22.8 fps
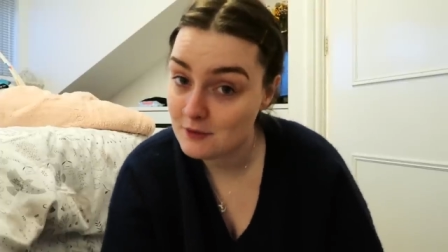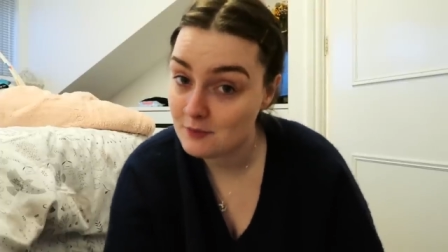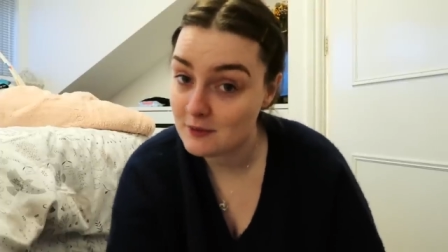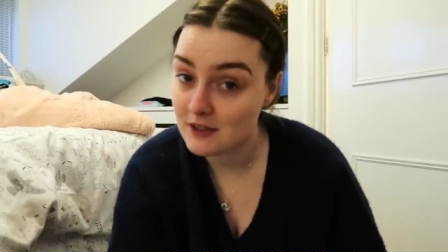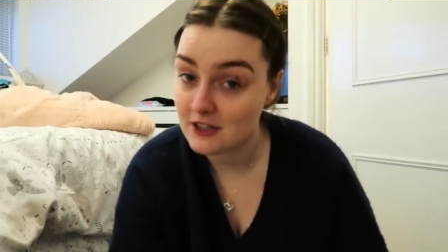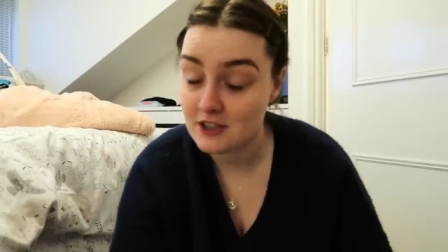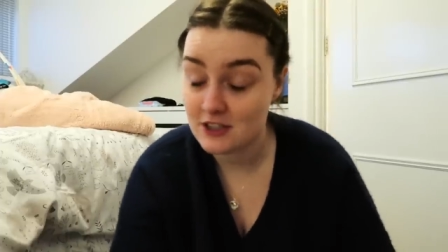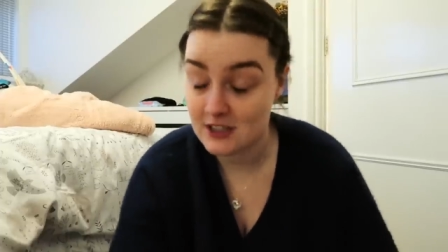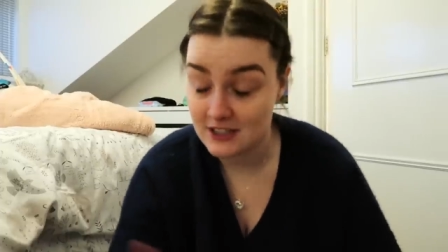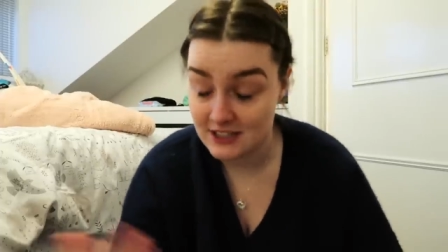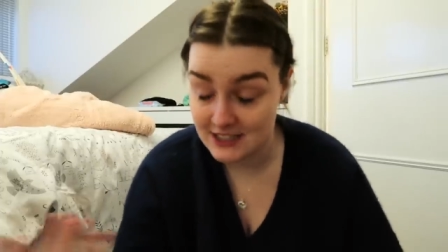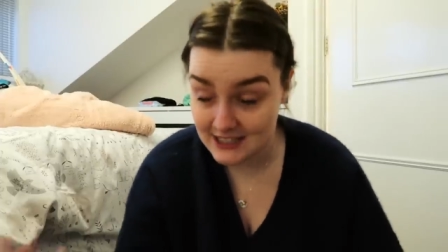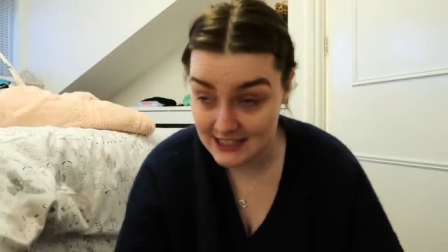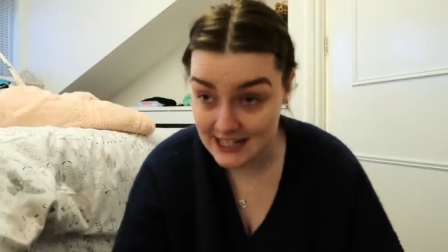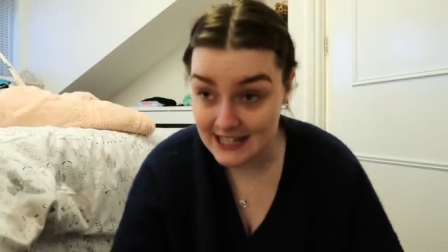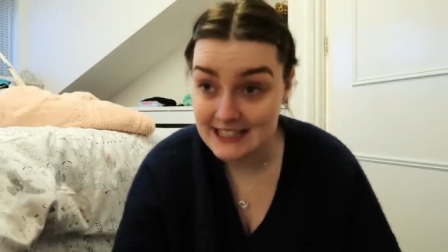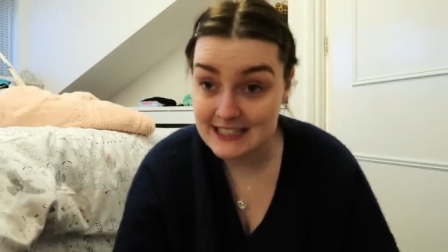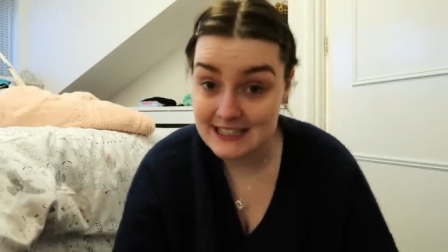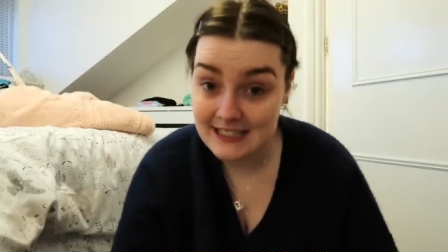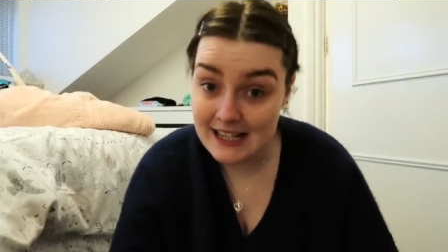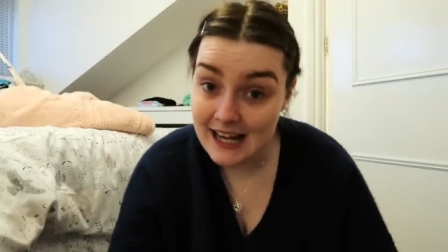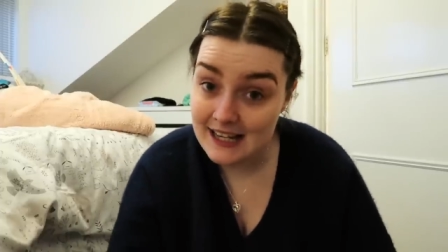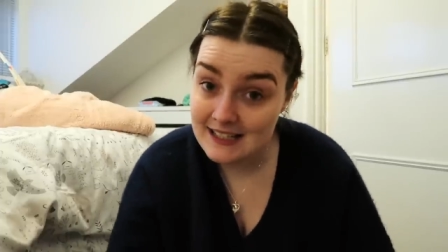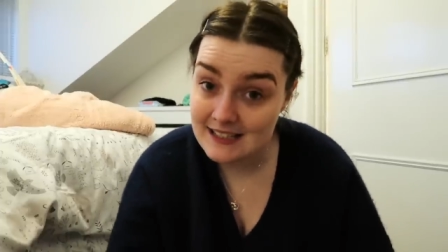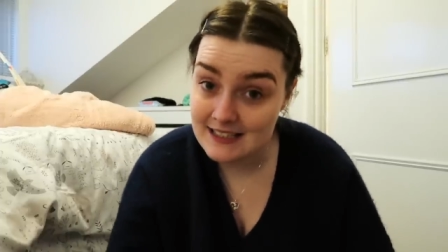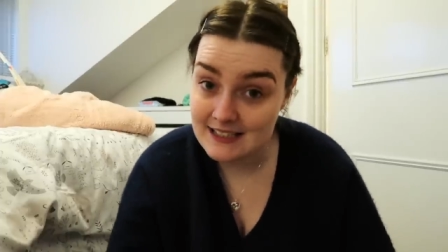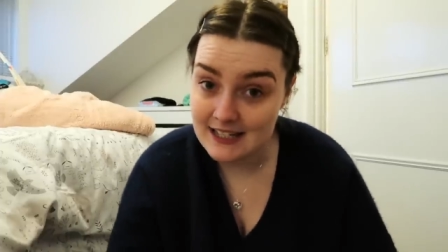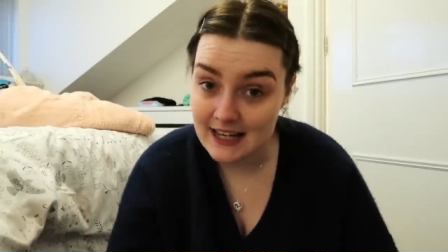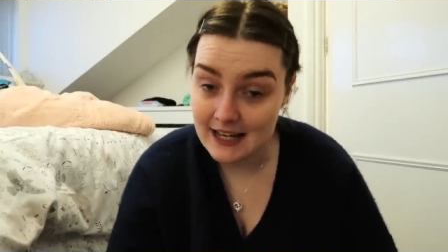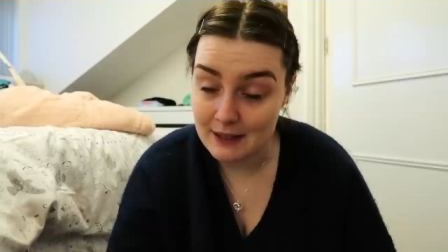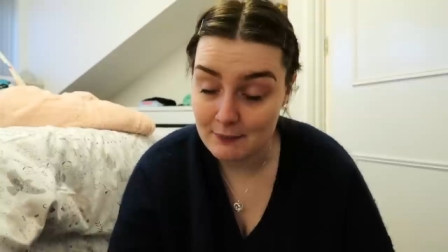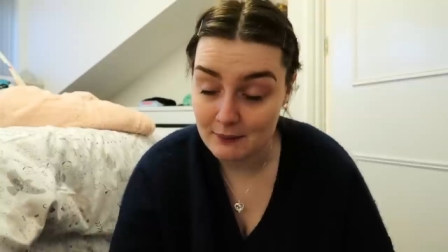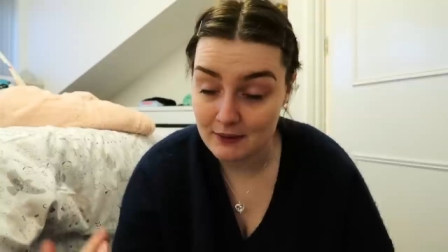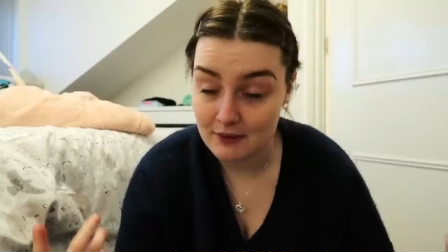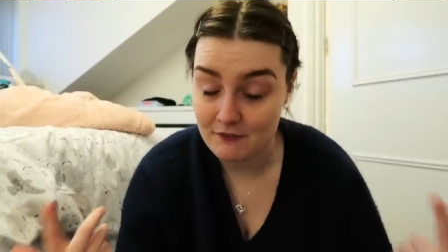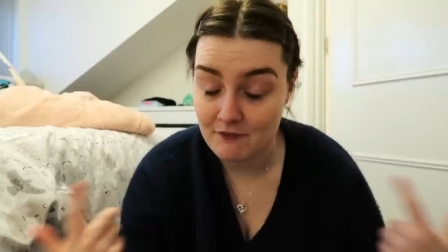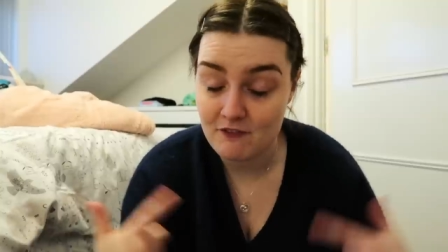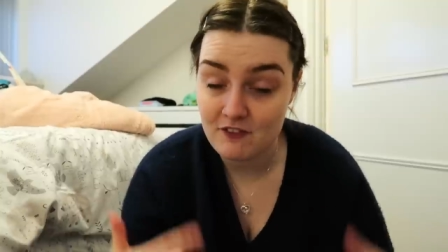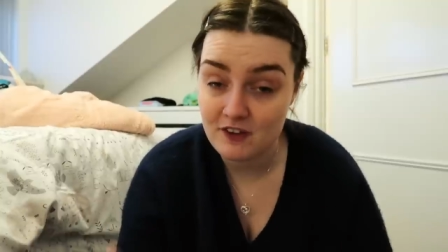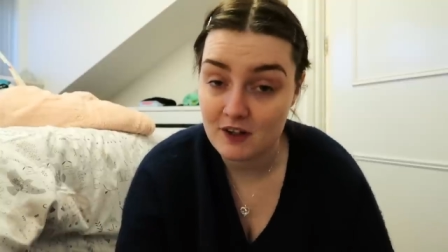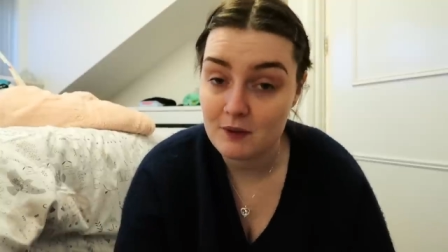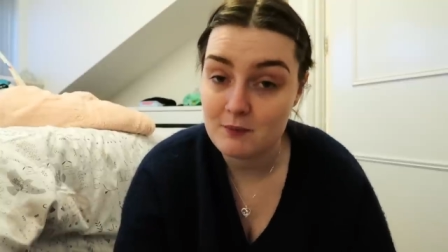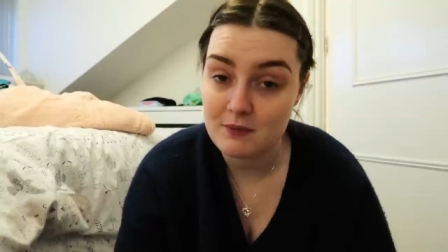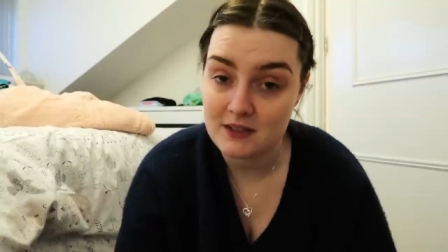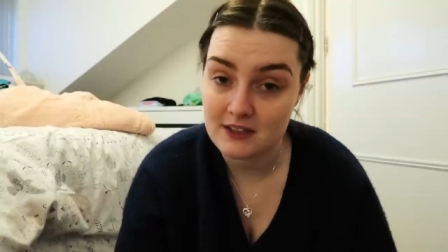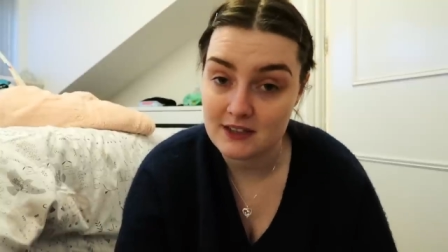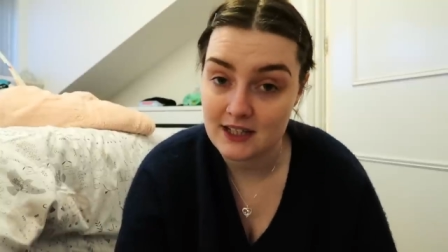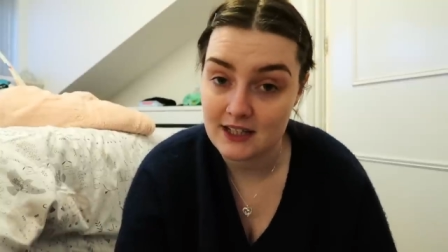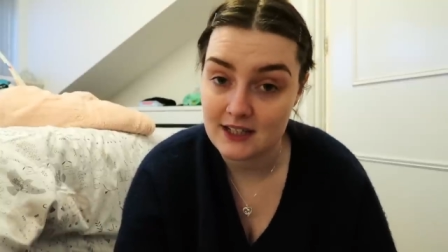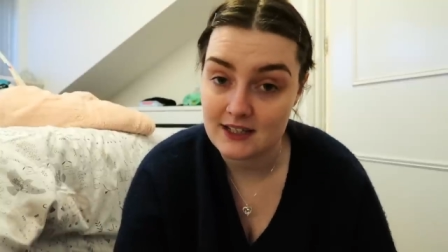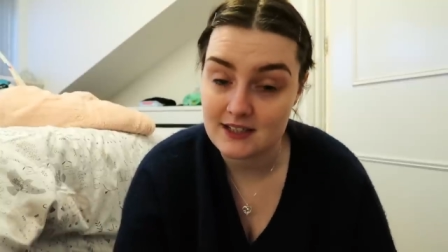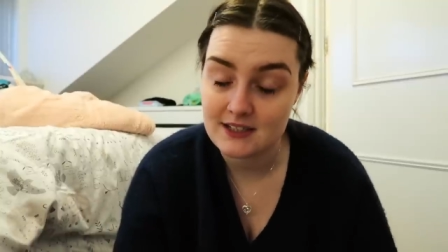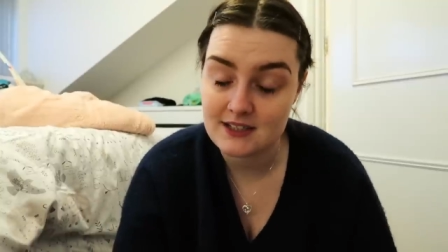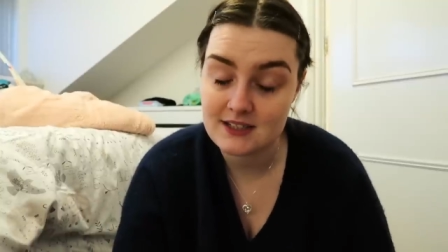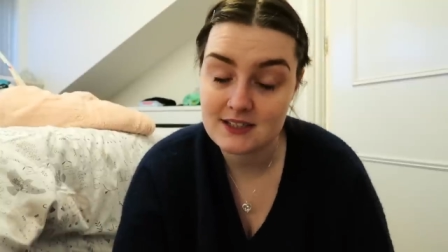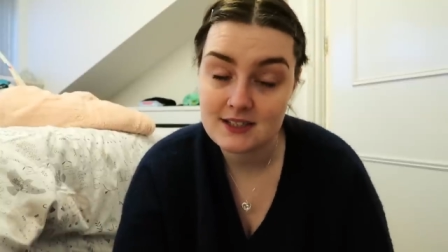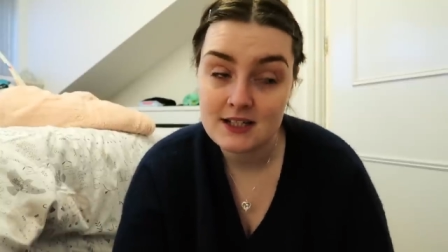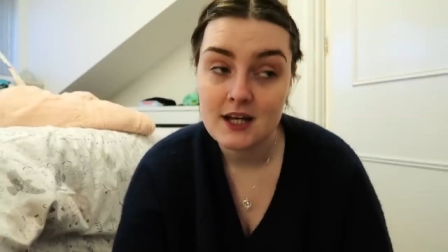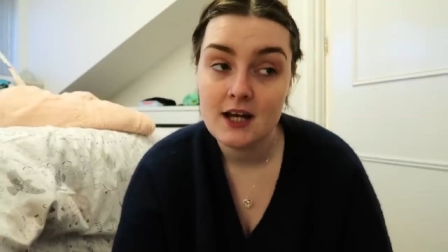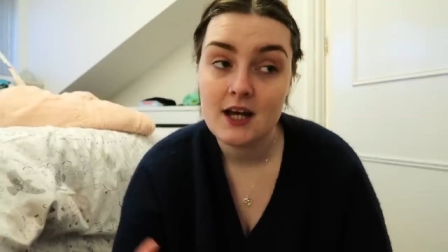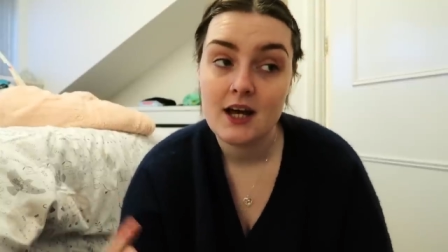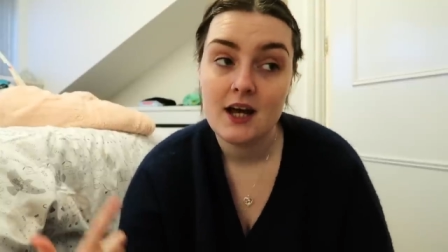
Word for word: which is today's Saturday when I'm filming this.